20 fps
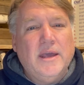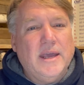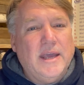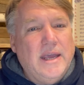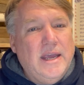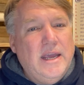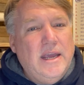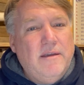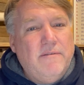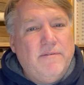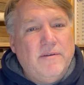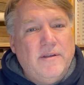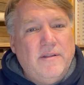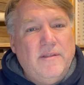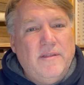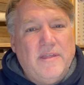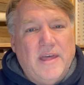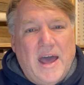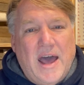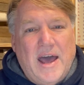
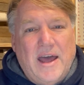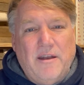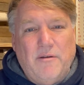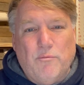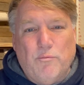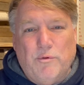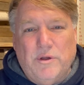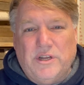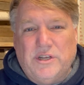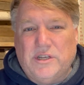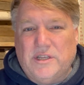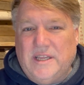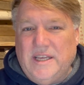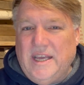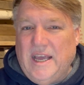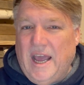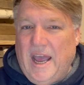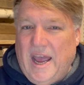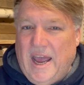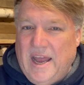Even that which
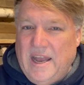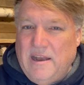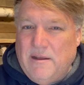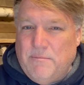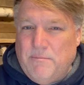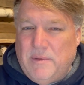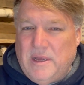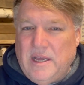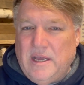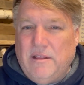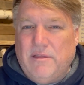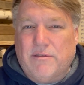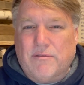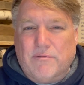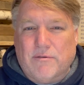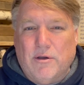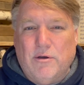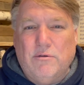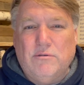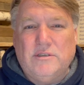the enemy
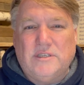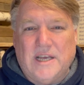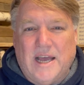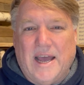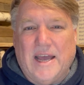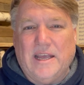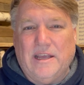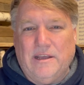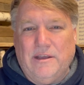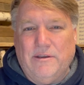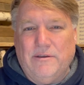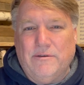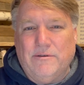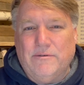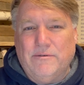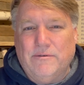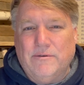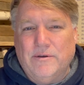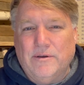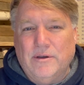throws at you
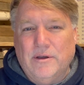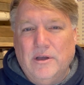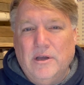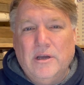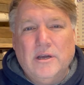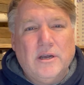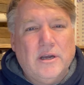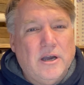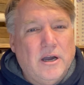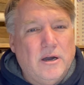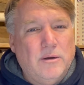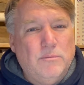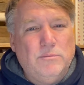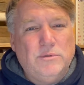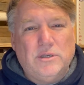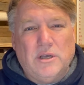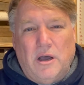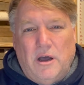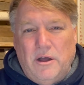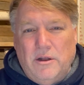
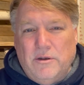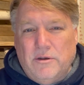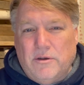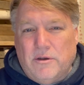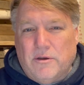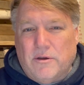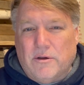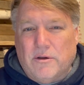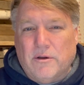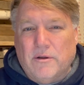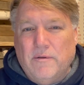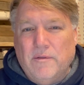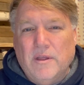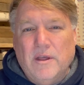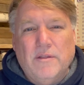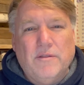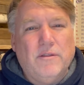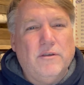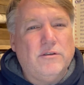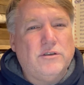comes under
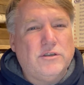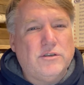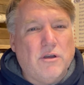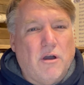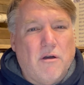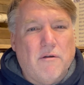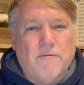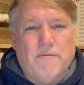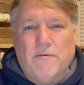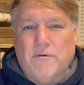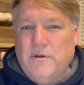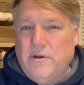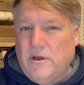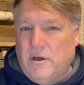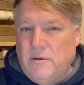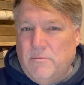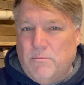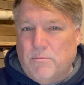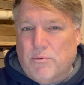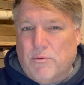the sovereign
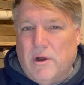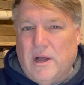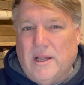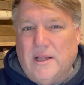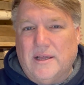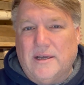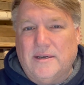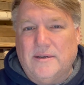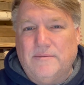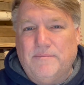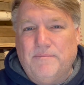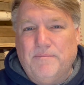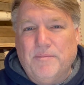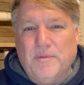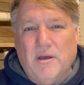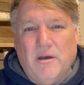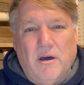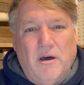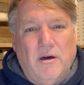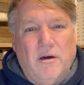umbrella
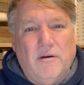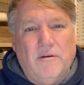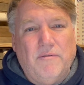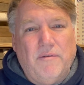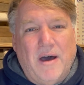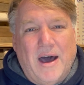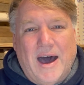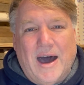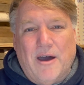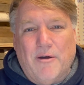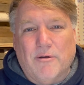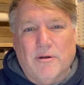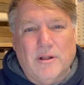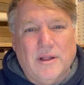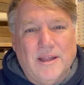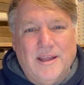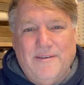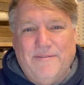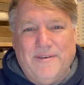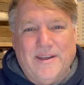of our
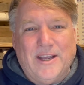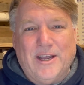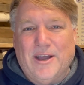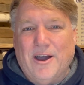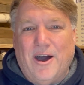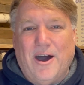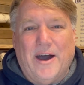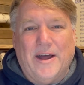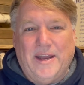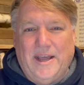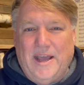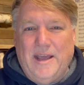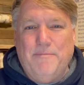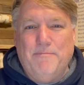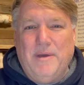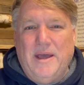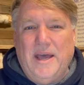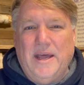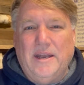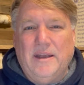living God.
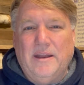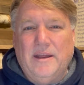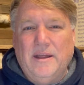Amen.